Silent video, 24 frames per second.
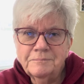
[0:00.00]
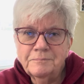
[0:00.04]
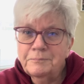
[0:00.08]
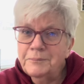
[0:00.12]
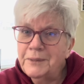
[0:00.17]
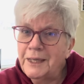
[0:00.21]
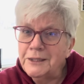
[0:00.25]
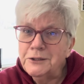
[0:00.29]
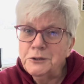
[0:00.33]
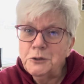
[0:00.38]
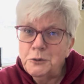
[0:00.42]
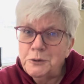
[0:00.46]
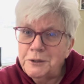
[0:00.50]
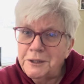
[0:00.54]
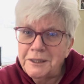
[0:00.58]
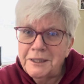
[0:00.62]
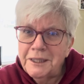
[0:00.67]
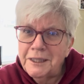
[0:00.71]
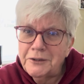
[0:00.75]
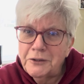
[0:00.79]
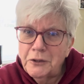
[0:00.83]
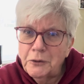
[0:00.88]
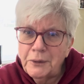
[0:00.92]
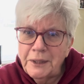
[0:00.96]
Guess who didn't
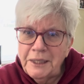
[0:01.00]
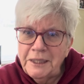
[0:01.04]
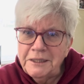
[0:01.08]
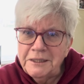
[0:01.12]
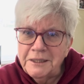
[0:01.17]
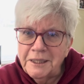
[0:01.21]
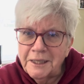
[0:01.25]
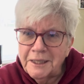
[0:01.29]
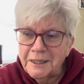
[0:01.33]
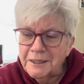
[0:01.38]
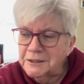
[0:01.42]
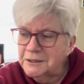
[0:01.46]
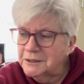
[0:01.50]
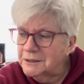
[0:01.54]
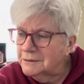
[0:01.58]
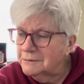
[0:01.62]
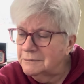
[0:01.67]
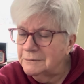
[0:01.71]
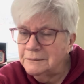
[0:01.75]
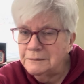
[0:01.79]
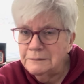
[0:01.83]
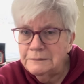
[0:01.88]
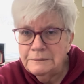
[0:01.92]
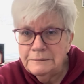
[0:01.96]
get their e-tickets?
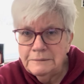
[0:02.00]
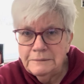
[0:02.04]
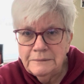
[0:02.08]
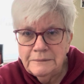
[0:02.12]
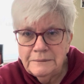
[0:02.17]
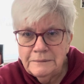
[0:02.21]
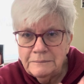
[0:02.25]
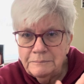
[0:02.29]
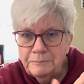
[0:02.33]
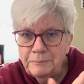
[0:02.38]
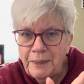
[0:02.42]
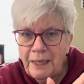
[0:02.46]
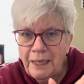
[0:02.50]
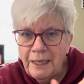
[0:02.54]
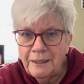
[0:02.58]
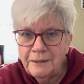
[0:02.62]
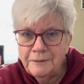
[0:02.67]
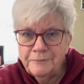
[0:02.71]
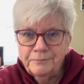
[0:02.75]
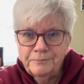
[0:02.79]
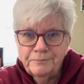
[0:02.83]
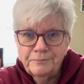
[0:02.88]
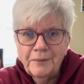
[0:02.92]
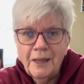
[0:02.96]

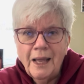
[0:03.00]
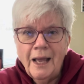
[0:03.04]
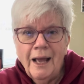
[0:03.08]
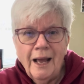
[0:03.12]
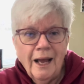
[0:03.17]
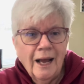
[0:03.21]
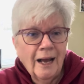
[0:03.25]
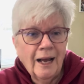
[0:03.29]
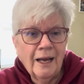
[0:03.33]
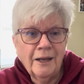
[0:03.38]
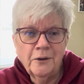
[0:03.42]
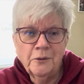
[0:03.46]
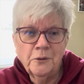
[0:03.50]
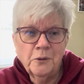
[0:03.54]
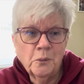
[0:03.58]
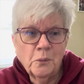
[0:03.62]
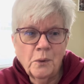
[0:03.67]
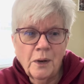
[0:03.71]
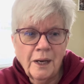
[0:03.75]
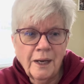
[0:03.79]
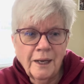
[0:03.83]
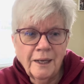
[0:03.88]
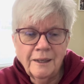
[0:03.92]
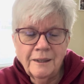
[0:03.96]
me. I don't know
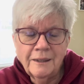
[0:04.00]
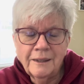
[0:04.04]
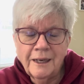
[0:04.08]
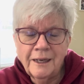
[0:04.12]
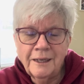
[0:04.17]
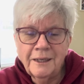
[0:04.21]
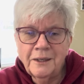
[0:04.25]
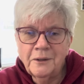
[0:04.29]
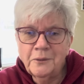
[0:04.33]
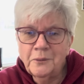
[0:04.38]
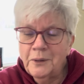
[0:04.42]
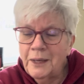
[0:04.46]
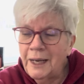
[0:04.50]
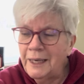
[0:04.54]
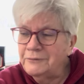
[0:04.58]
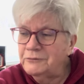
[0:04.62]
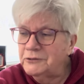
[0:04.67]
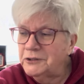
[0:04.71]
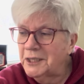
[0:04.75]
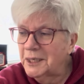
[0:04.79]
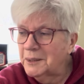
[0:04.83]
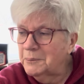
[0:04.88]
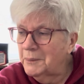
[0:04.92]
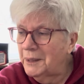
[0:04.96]
why. I don't. I
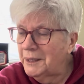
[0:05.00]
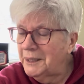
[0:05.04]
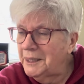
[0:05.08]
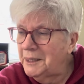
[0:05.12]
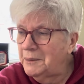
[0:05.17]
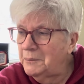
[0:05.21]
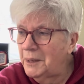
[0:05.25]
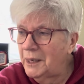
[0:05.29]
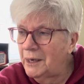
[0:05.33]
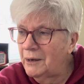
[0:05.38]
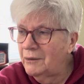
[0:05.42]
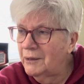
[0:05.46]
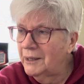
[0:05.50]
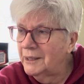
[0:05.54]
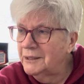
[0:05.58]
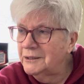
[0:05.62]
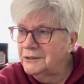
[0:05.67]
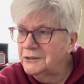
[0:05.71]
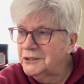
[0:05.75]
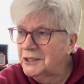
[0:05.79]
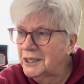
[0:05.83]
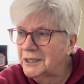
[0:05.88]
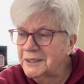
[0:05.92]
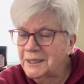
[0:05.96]
checked my email
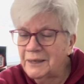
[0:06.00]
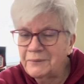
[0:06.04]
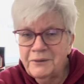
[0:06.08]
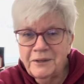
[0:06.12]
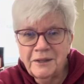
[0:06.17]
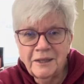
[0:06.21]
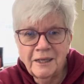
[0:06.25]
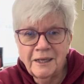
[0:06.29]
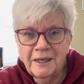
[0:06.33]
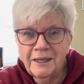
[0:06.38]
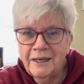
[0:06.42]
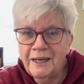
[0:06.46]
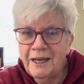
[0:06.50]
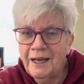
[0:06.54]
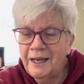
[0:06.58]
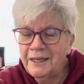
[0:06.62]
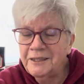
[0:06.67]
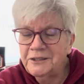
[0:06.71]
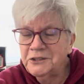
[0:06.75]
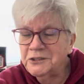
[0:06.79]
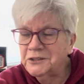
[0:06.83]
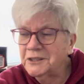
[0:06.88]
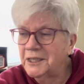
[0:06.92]
and checked everything, and I, I, just